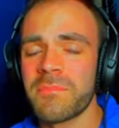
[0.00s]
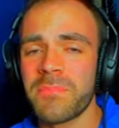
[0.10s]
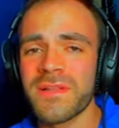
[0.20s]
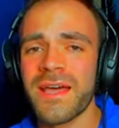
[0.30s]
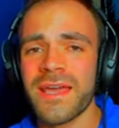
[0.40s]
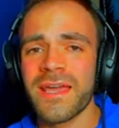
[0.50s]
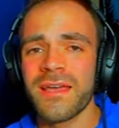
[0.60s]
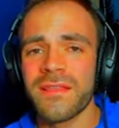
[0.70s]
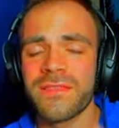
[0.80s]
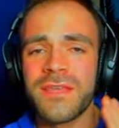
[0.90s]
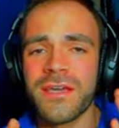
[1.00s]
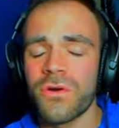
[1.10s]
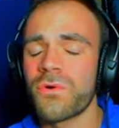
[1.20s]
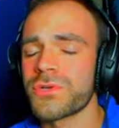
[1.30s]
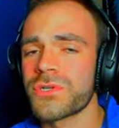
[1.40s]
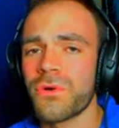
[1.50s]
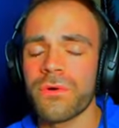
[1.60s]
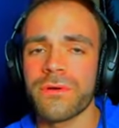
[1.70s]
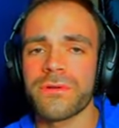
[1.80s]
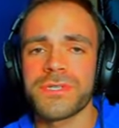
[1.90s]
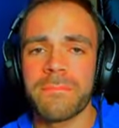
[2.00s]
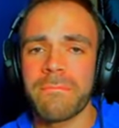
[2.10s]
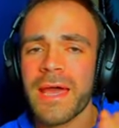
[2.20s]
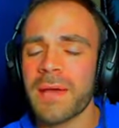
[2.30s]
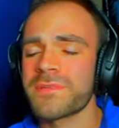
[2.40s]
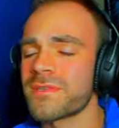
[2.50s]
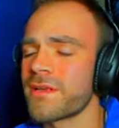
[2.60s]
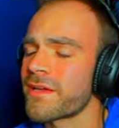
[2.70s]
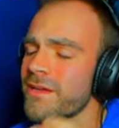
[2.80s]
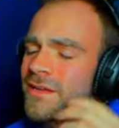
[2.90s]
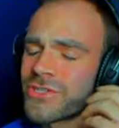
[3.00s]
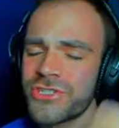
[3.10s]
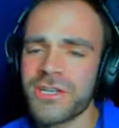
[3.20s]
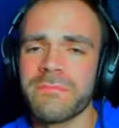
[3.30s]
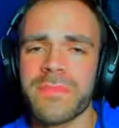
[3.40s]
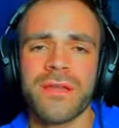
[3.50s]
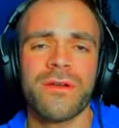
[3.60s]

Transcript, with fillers: play the course quarters maps like Shipment,